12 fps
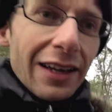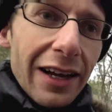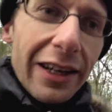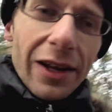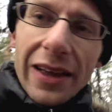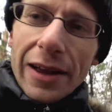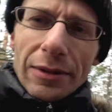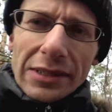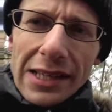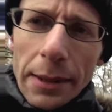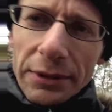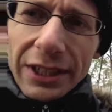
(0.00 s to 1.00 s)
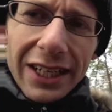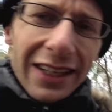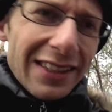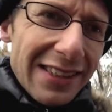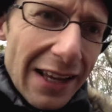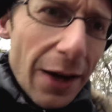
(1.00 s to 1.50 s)
I don't get reception,
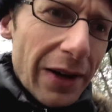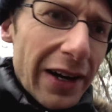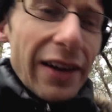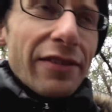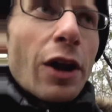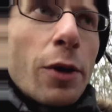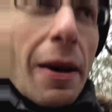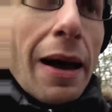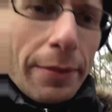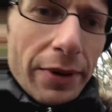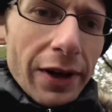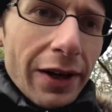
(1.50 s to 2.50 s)
so I have no map,